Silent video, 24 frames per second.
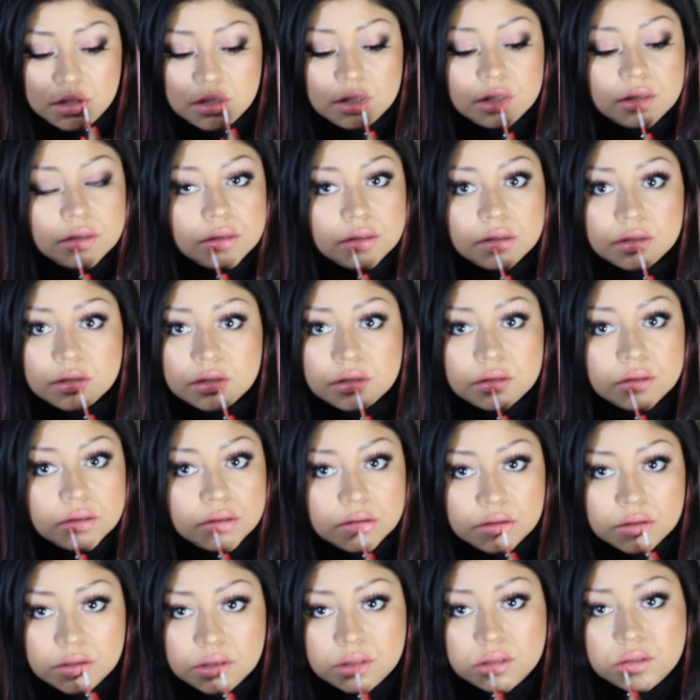So
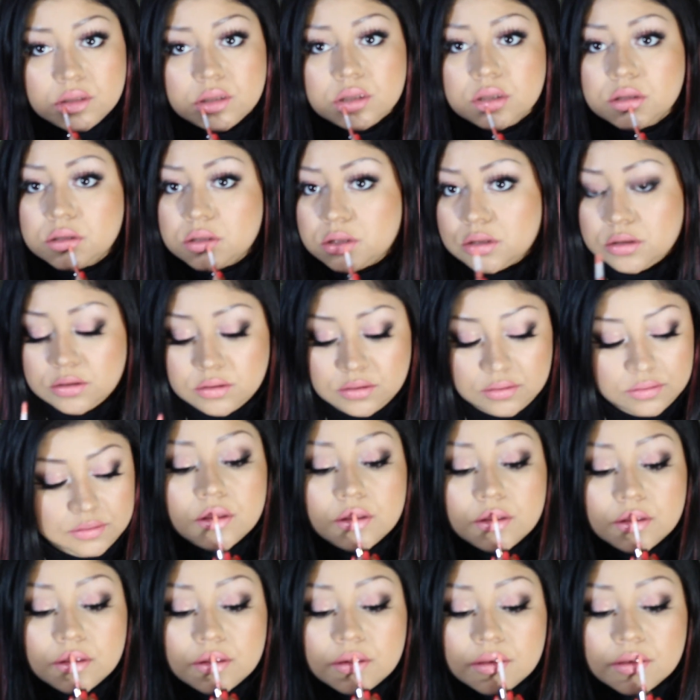just to give a little bit
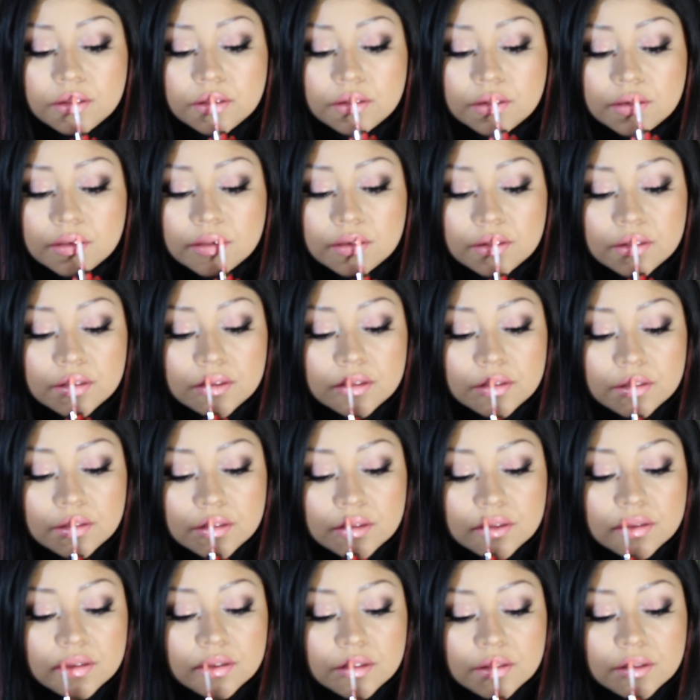of pout to my
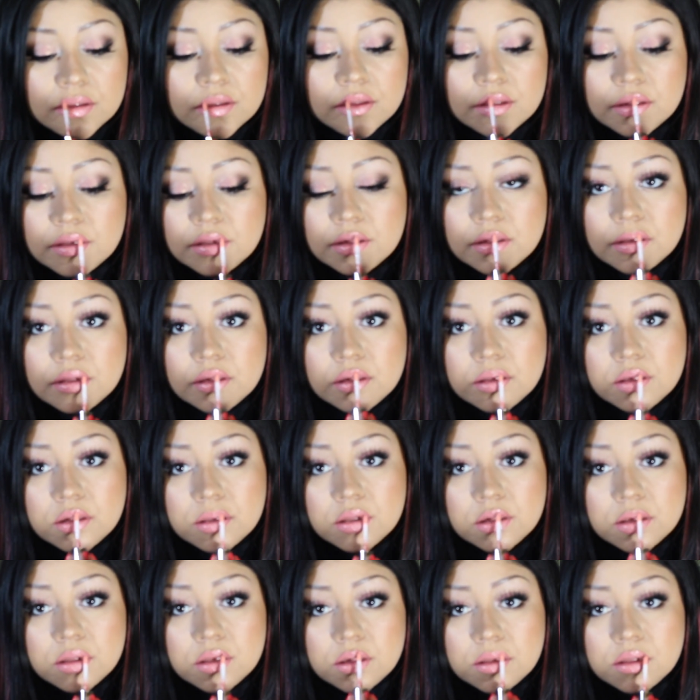lips, I add
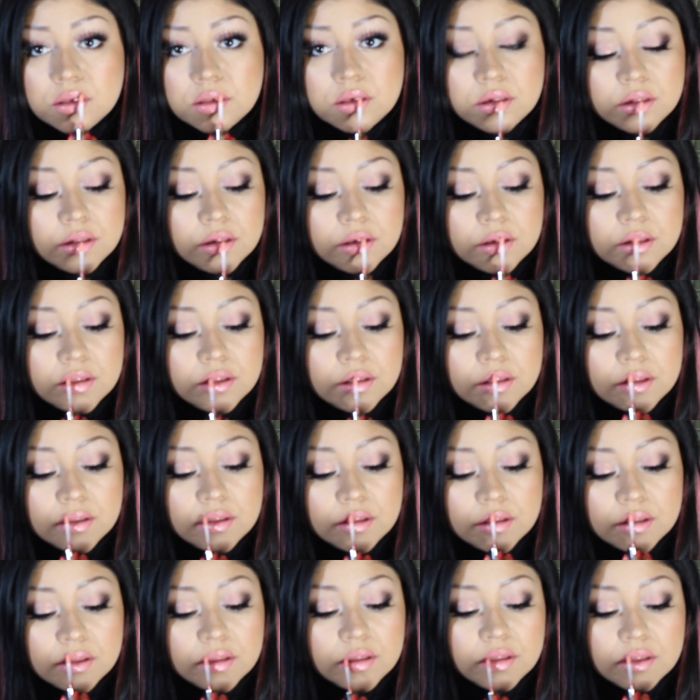a little bit of that.
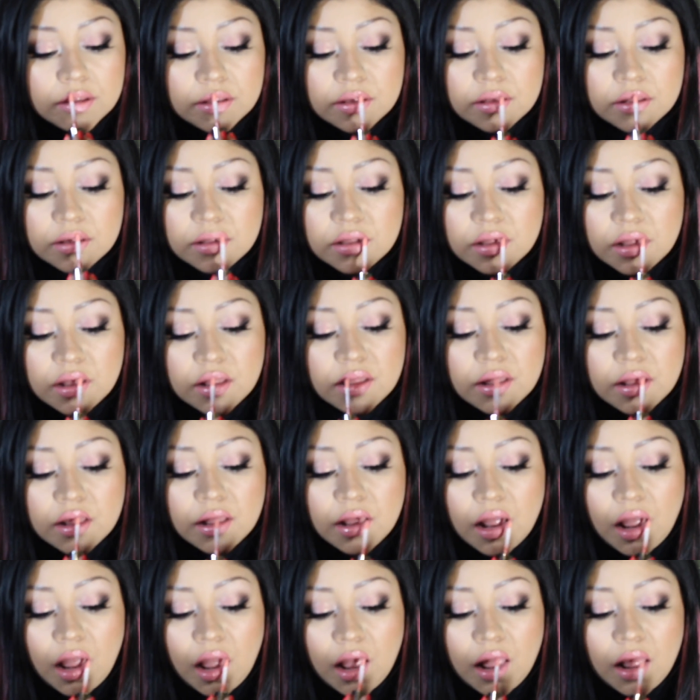I also
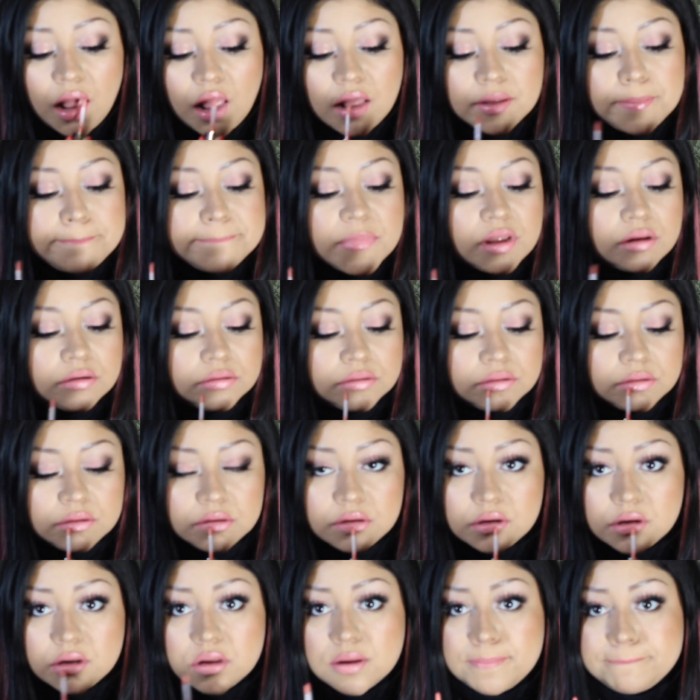added a little bit
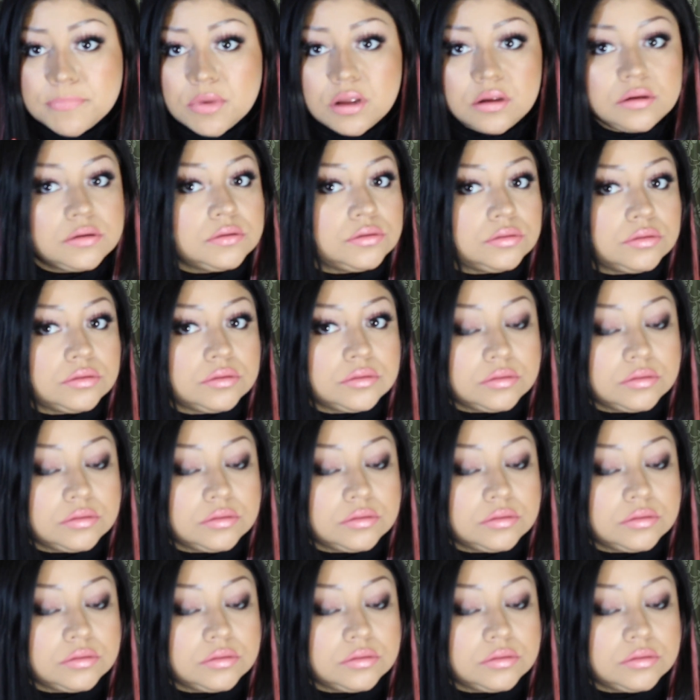of